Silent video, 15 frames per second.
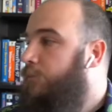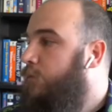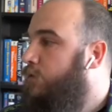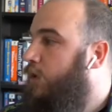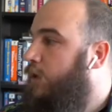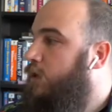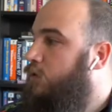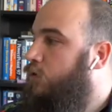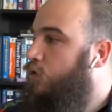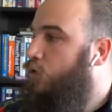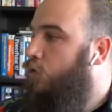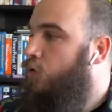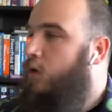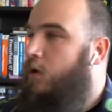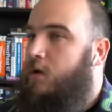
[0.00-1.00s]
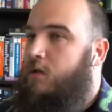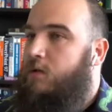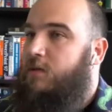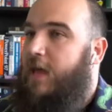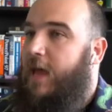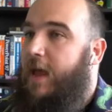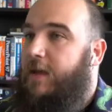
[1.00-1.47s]
So I can do
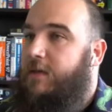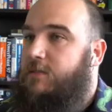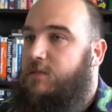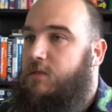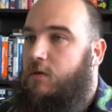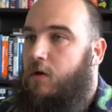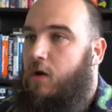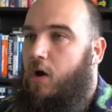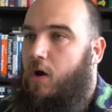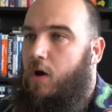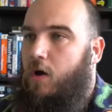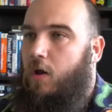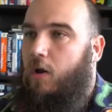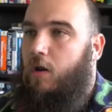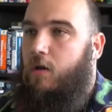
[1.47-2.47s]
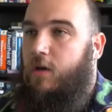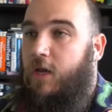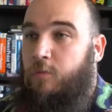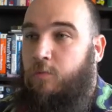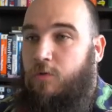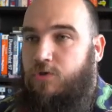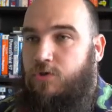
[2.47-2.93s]
tags all.
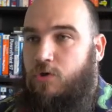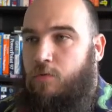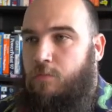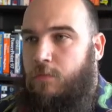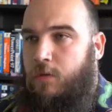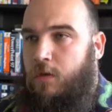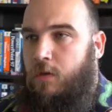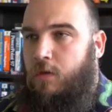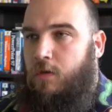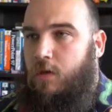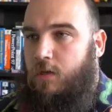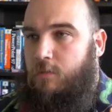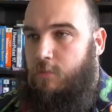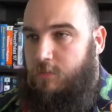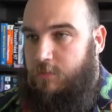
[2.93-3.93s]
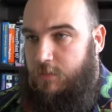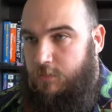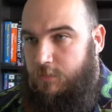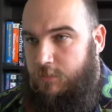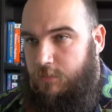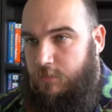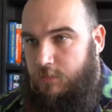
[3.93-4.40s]
It will show me AWS
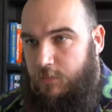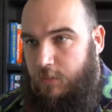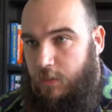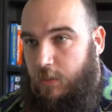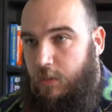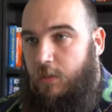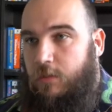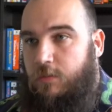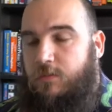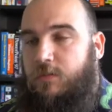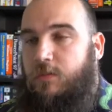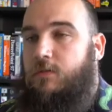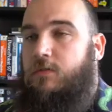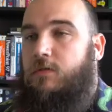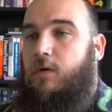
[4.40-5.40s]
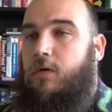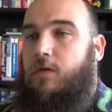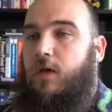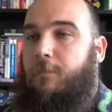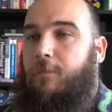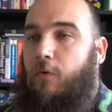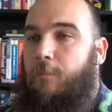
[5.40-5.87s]
instance. There
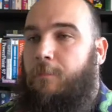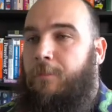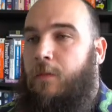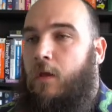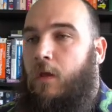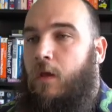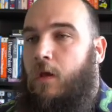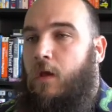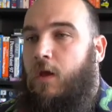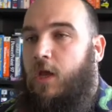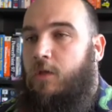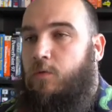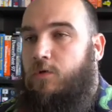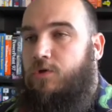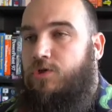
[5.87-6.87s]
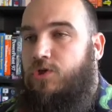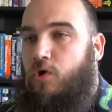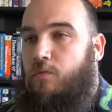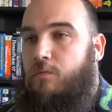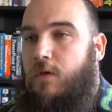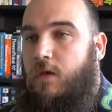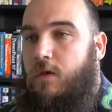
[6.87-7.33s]
we go. It will
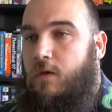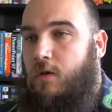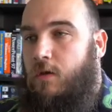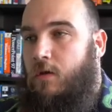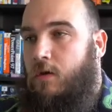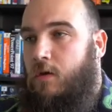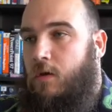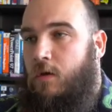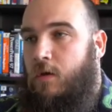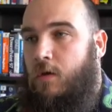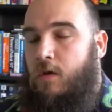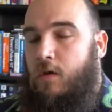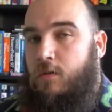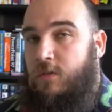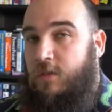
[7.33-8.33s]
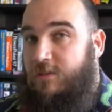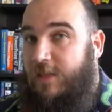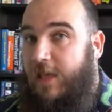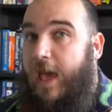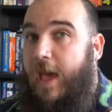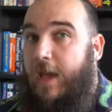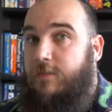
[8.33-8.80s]
show me the
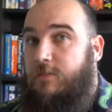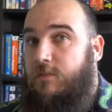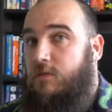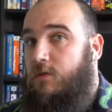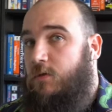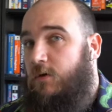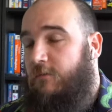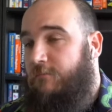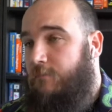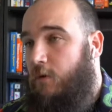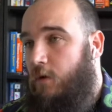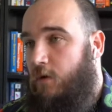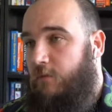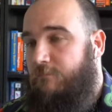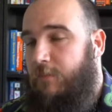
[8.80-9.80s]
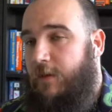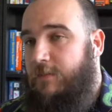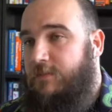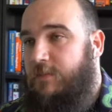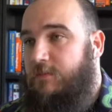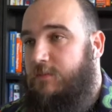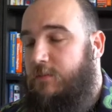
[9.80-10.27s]
tags of all of my
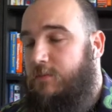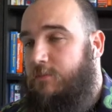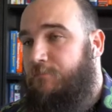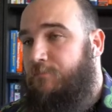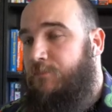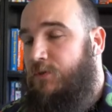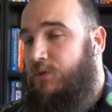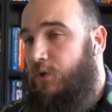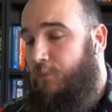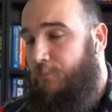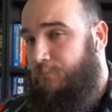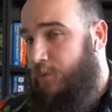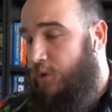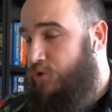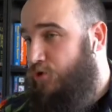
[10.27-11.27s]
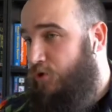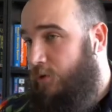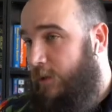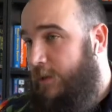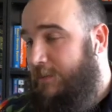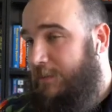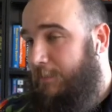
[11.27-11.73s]
instances. So it should
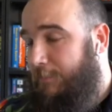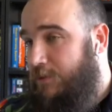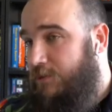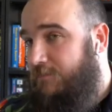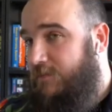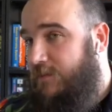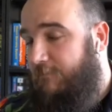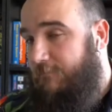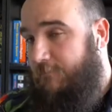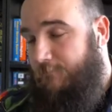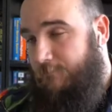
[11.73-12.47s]
list a bunch of stuff.